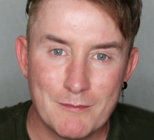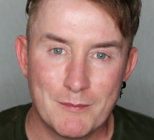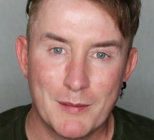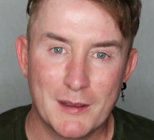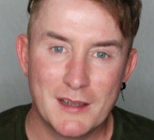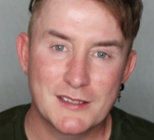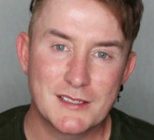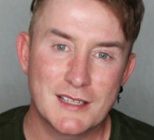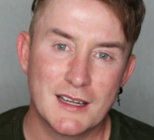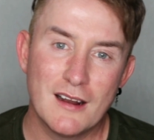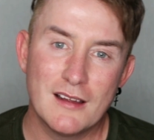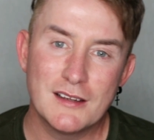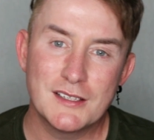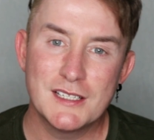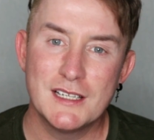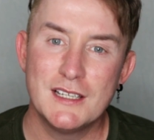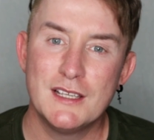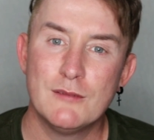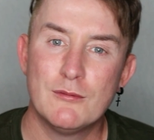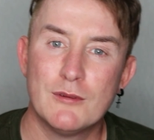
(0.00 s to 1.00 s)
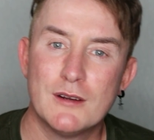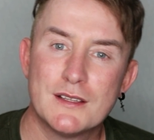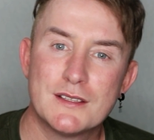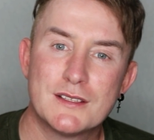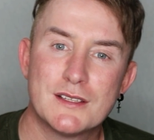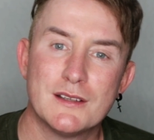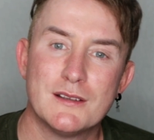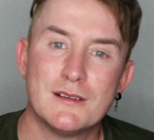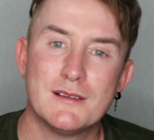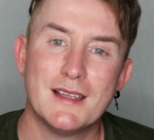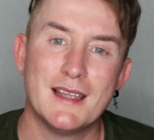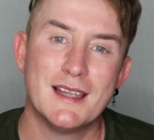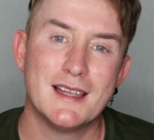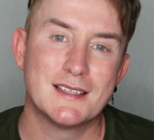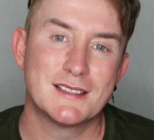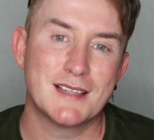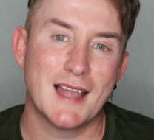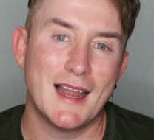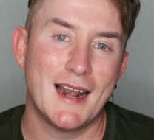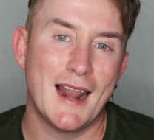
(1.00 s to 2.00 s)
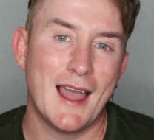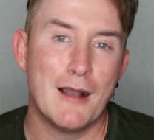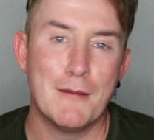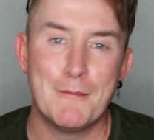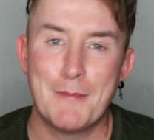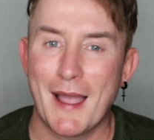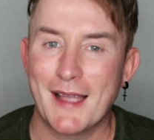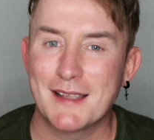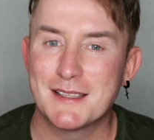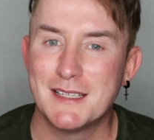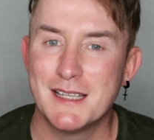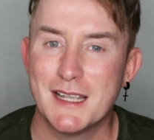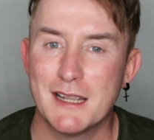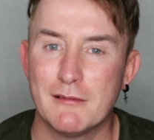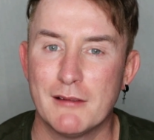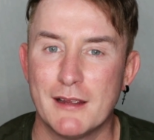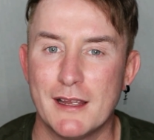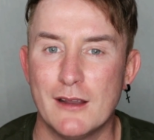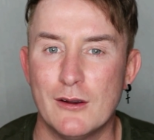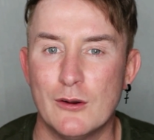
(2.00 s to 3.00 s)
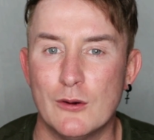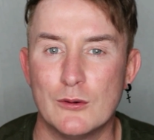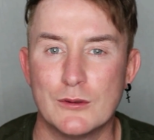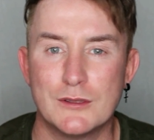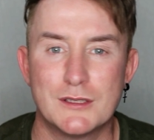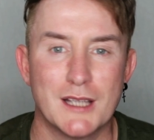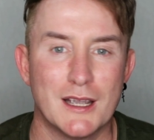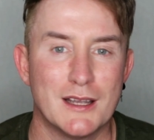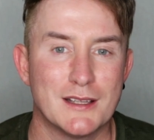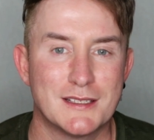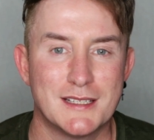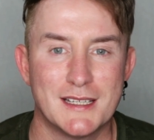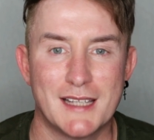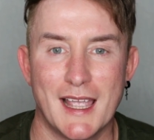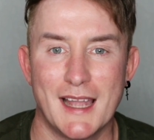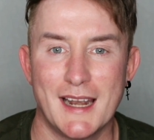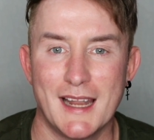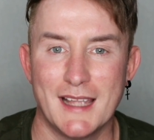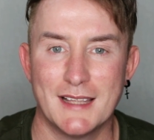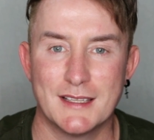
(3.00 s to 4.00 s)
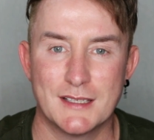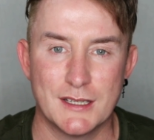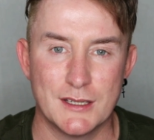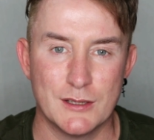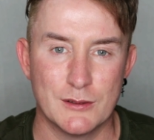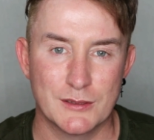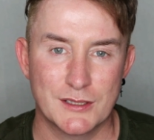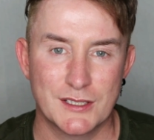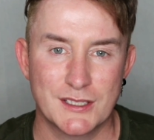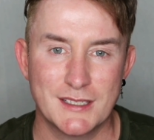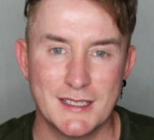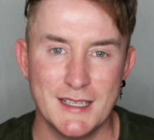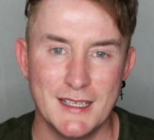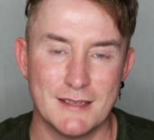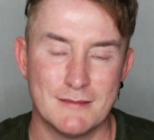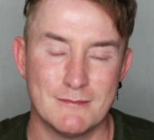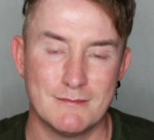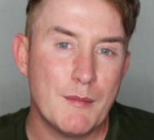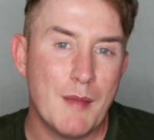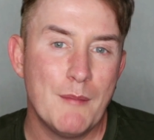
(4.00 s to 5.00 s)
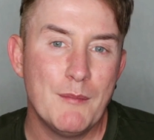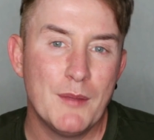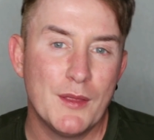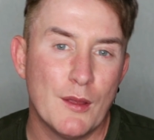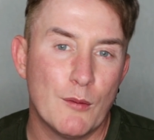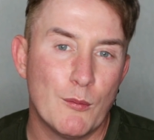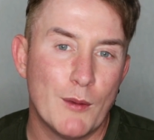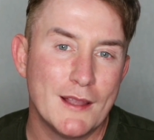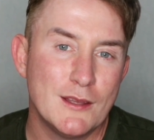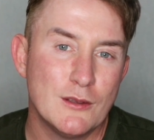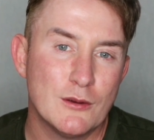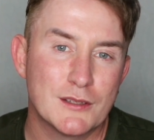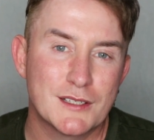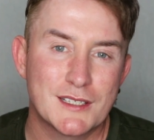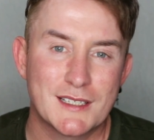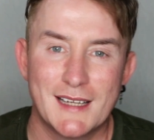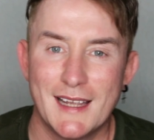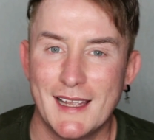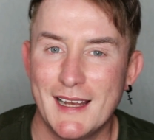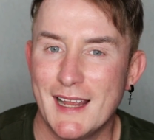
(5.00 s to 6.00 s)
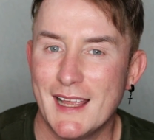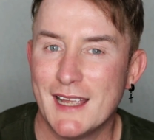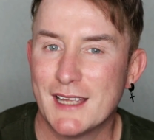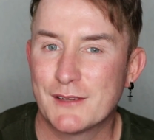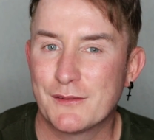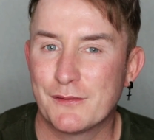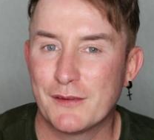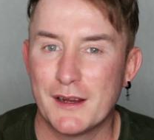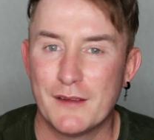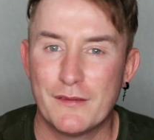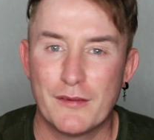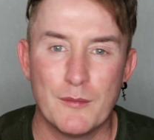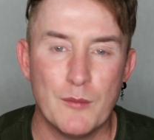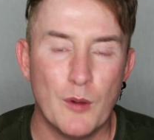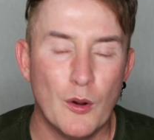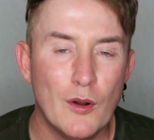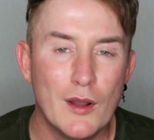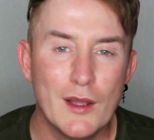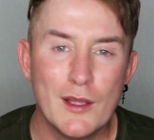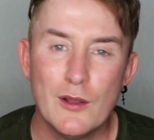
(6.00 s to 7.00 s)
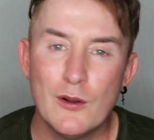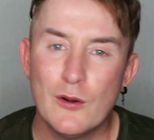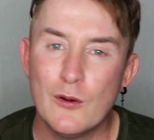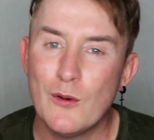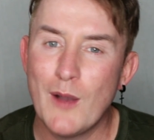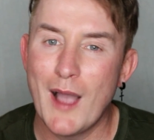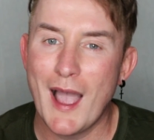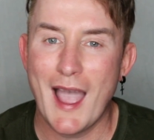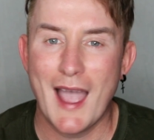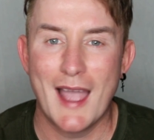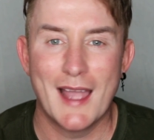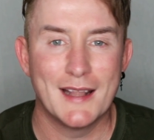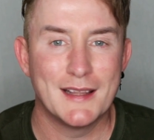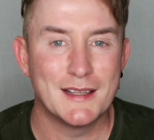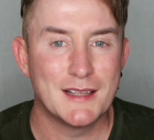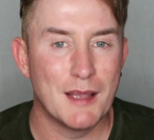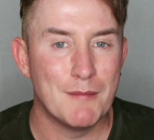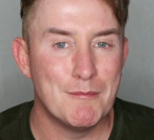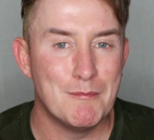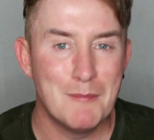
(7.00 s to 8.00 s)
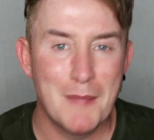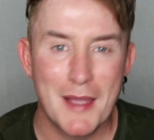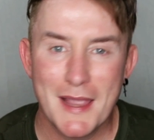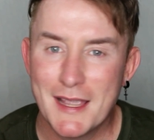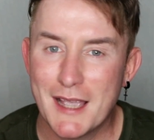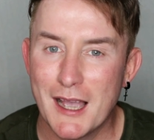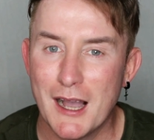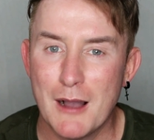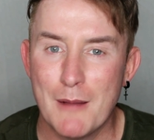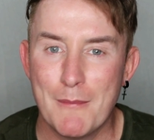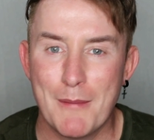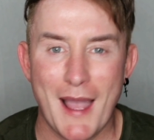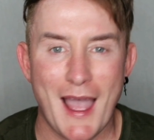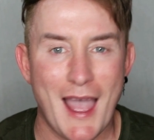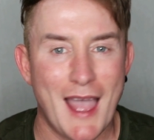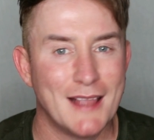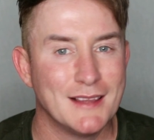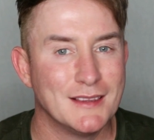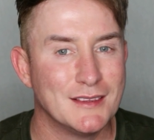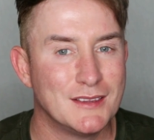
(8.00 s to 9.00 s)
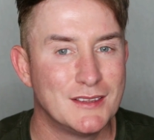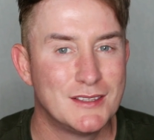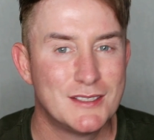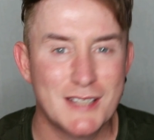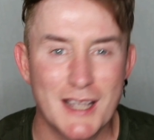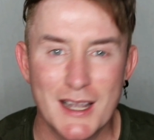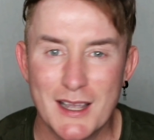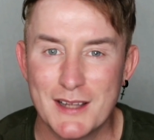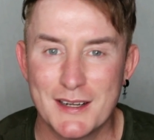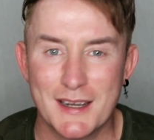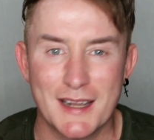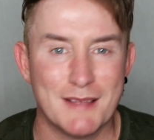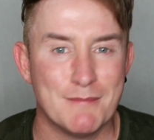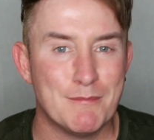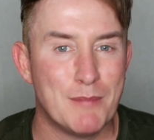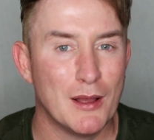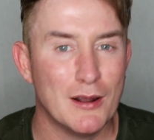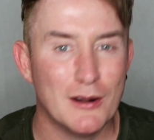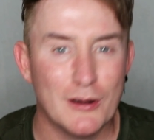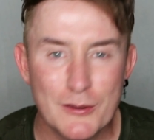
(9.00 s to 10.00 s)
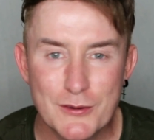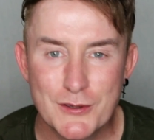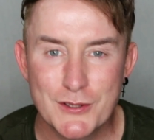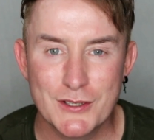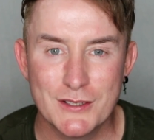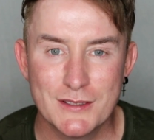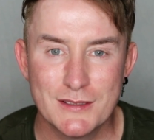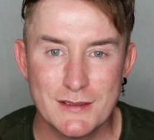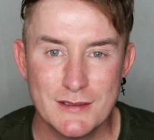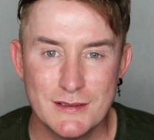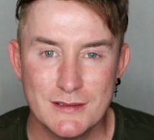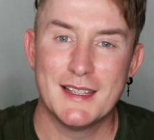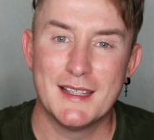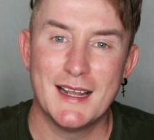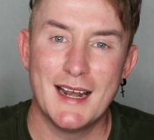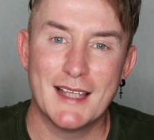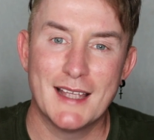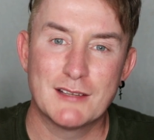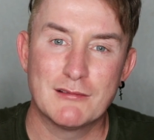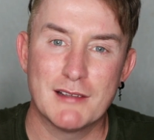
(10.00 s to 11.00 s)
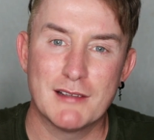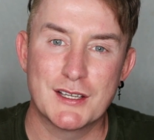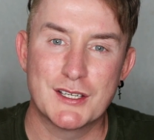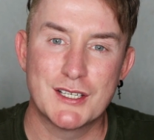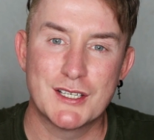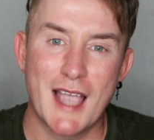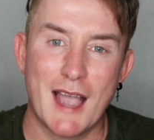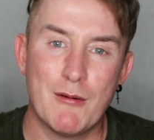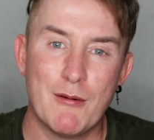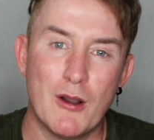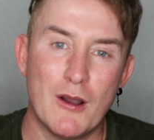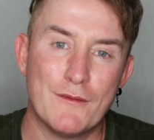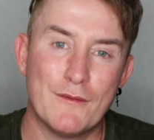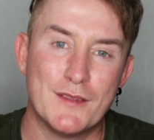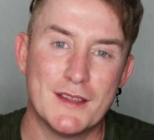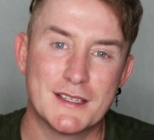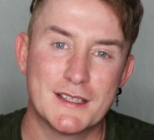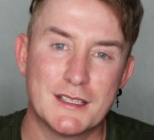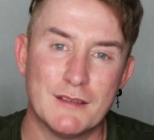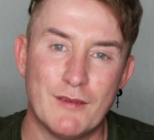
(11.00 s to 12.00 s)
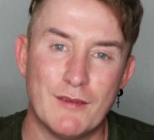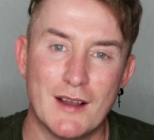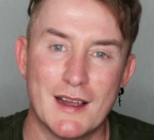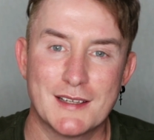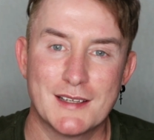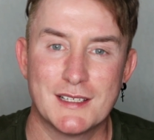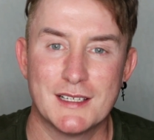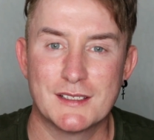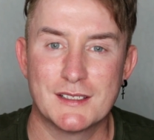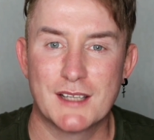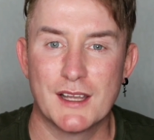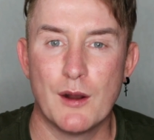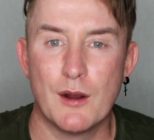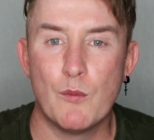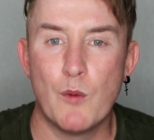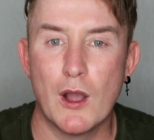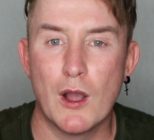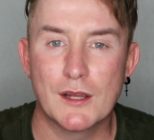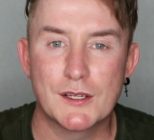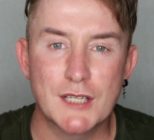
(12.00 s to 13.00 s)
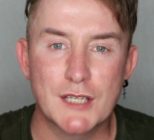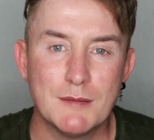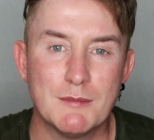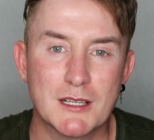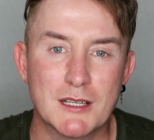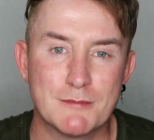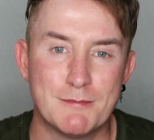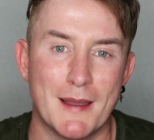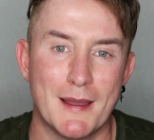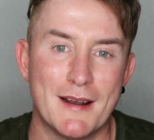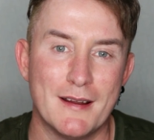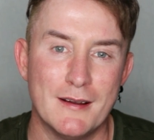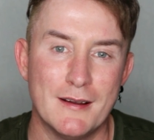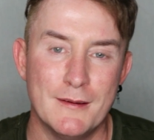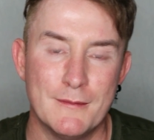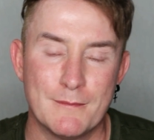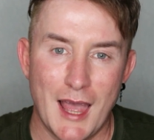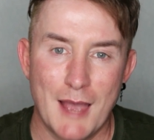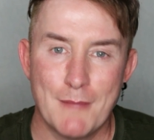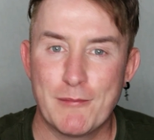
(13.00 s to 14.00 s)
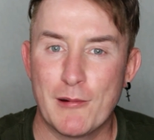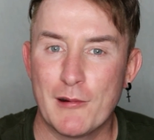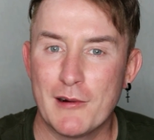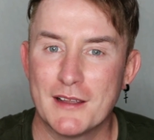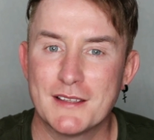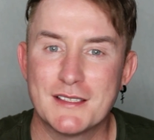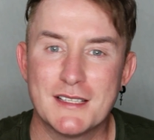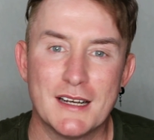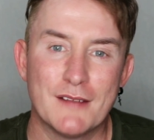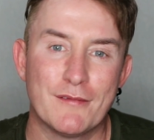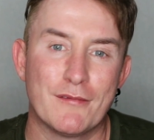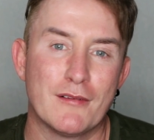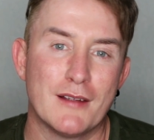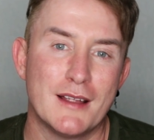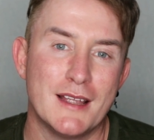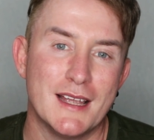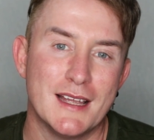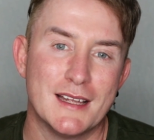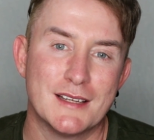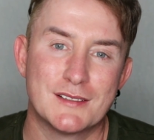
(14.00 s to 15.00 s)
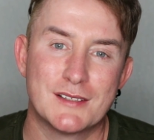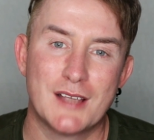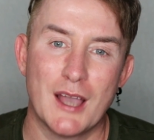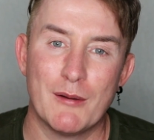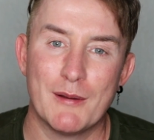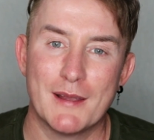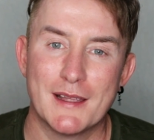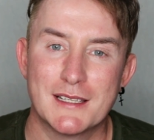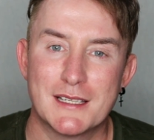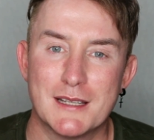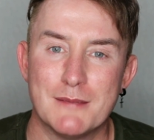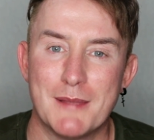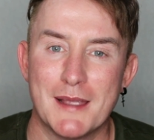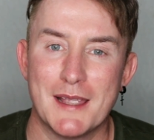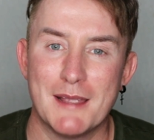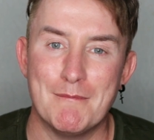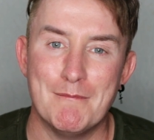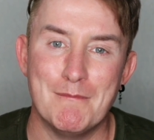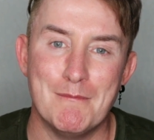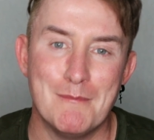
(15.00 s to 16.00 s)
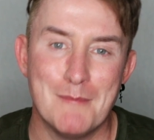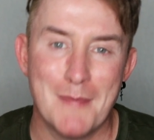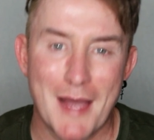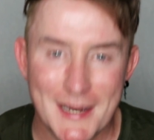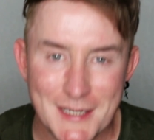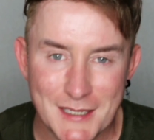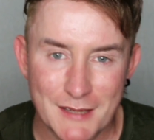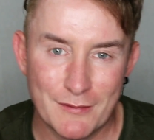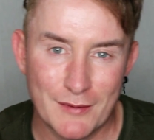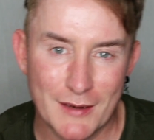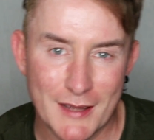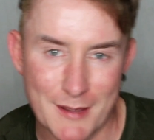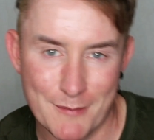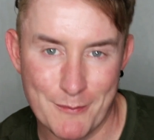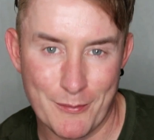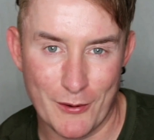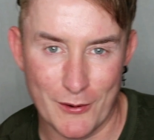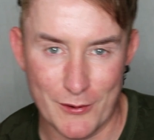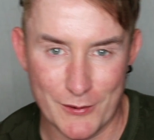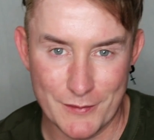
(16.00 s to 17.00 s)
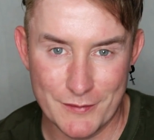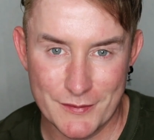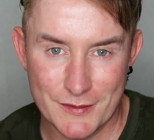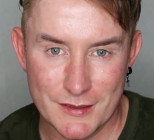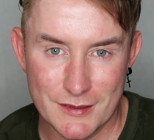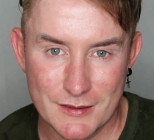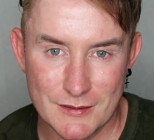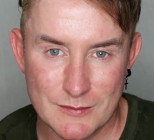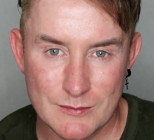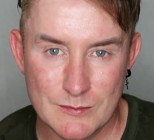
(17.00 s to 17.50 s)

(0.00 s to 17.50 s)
Because the last thing you want to do is allow bacteria or dirt to get into your skin. Remember that when your skin is free from oil and makeup and dirt and pollution, the electric shower of this device is going to work so much better and product delivery is going to be massively improved.